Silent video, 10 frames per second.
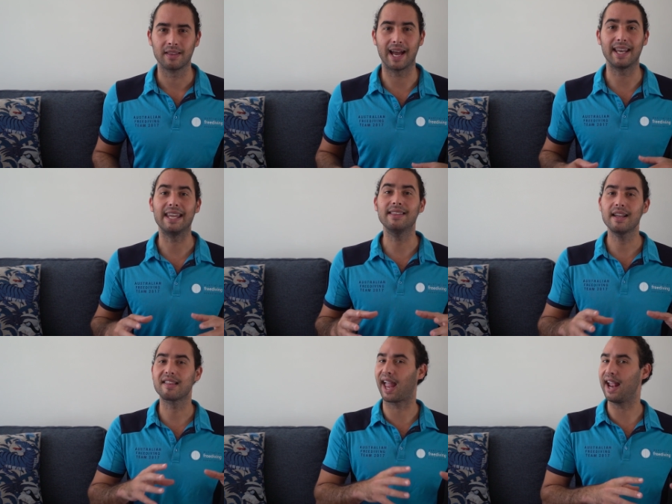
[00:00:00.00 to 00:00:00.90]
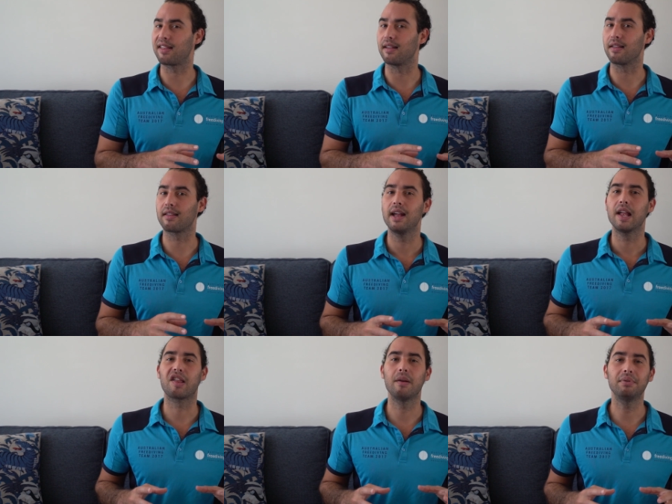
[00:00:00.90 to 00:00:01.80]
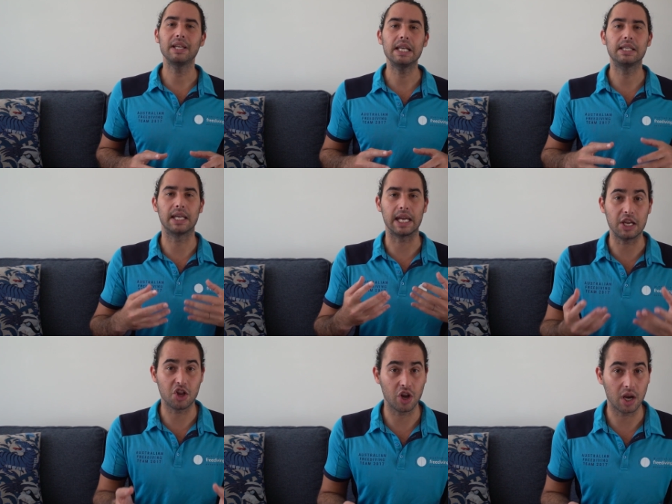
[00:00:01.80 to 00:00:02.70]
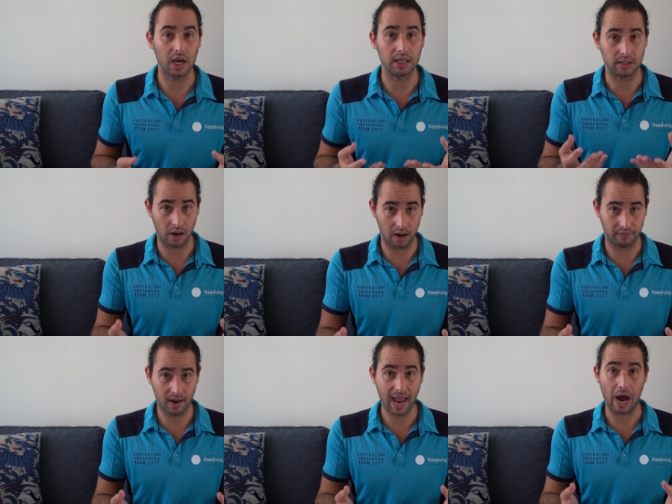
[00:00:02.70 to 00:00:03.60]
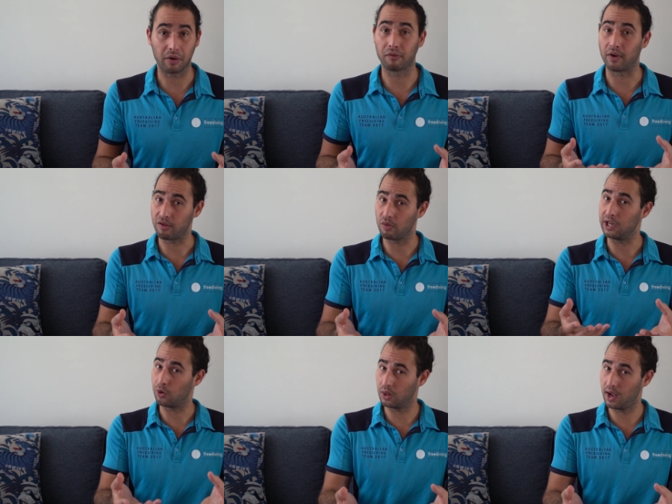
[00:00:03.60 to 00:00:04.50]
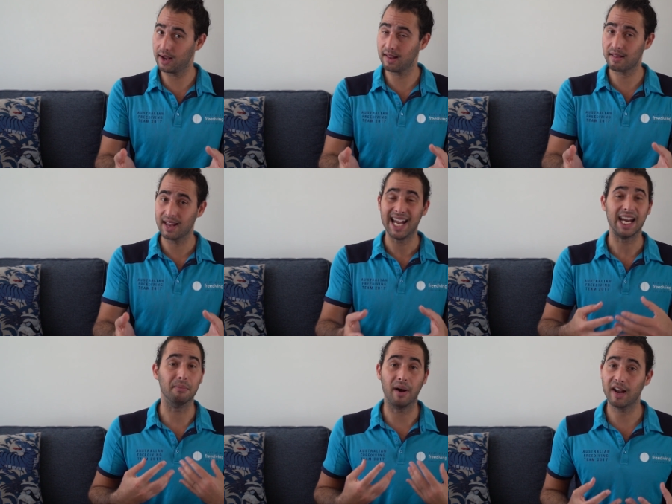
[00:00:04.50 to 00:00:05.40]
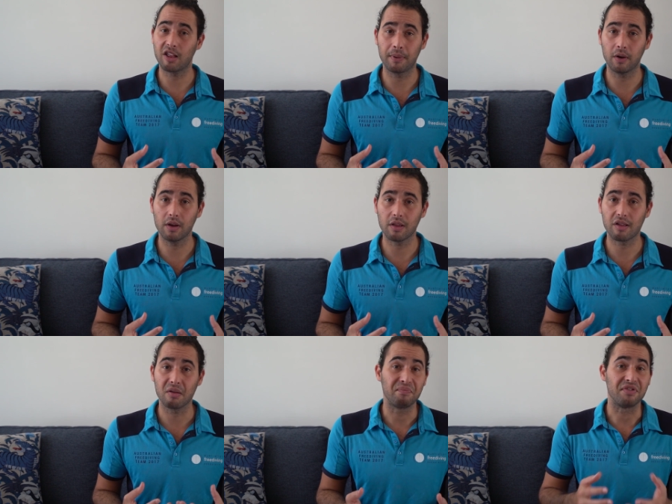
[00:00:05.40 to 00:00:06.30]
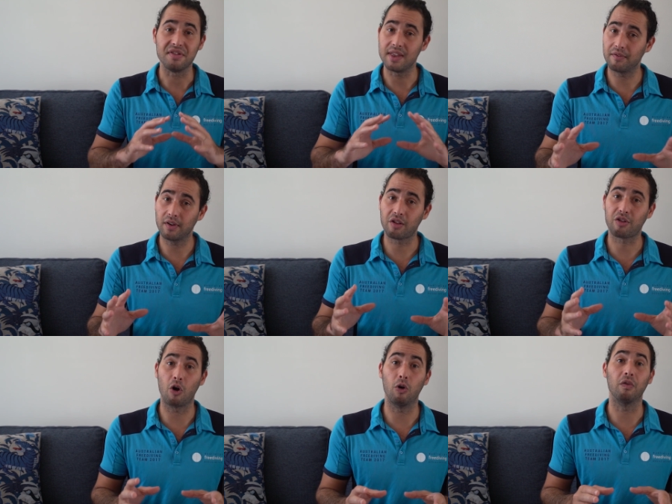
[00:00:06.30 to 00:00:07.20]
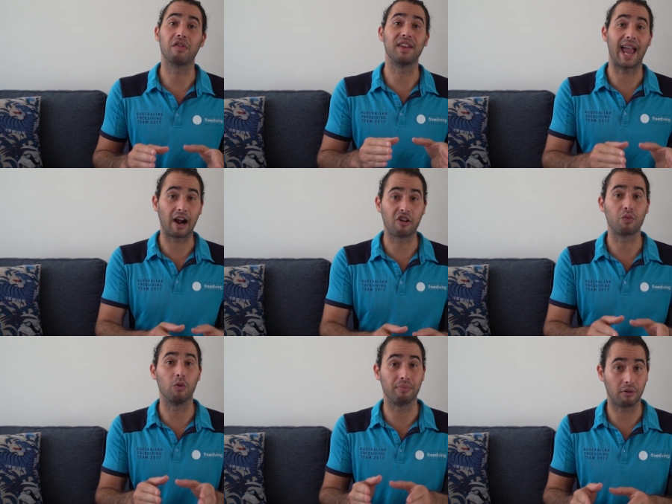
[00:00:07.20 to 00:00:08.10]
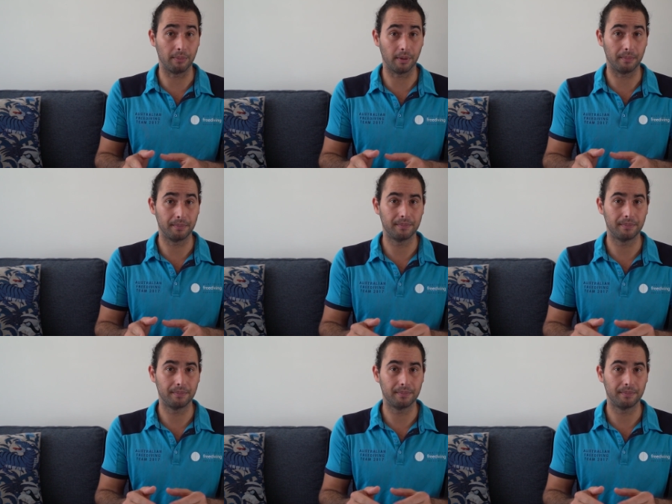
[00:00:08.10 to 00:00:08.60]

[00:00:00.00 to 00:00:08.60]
that in these cases, simply teaching a diver how to Frenzel equalize, in my experience, never solves the actual problem.